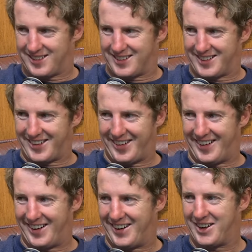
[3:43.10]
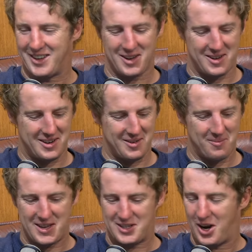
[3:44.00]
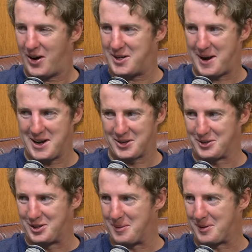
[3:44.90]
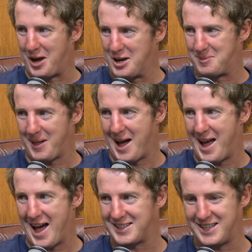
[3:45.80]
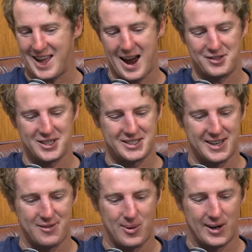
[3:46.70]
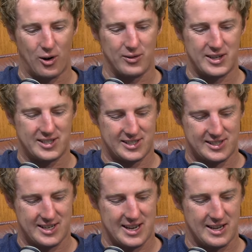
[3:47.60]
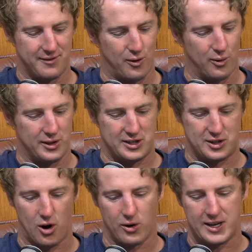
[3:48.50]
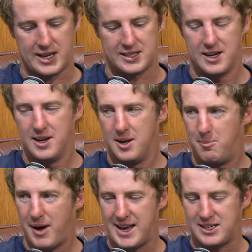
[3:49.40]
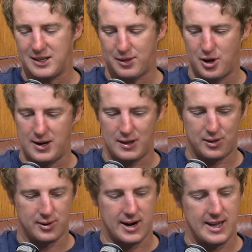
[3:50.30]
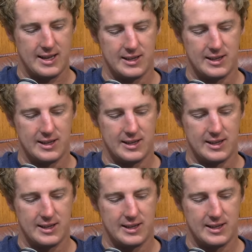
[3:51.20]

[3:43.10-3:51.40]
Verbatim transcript: Oh, he's always been a good super coach player, hasn't he? Averaging 71 on the sting for the doggies, basing 33.